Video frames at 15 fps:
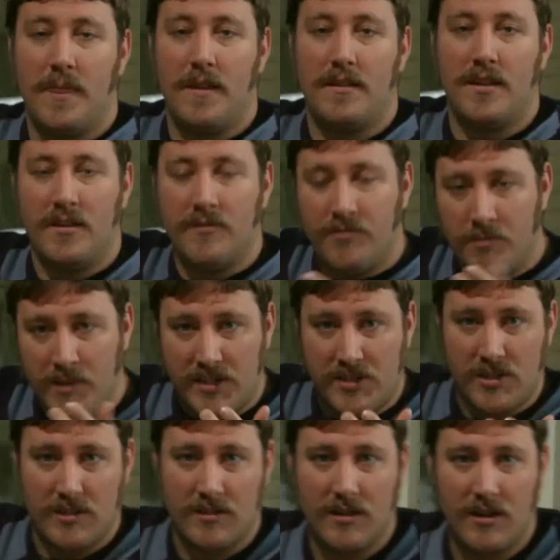The
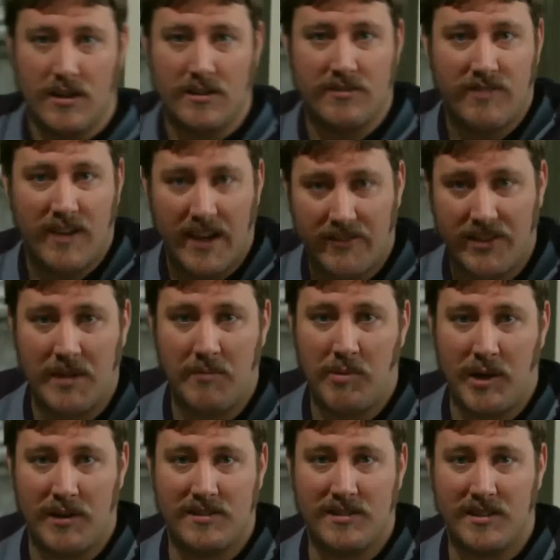information on the 5-A-Day
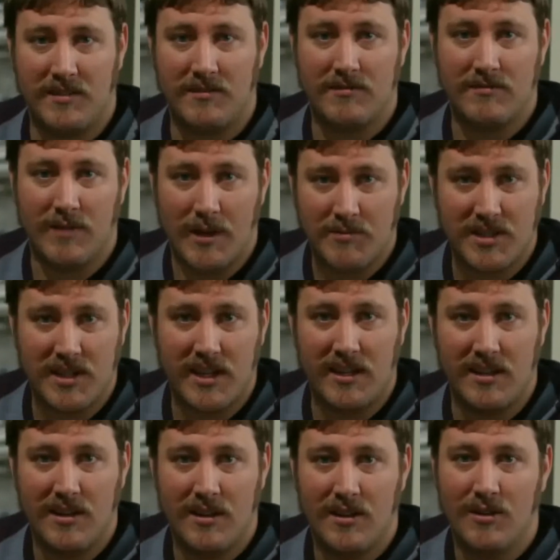Parenting website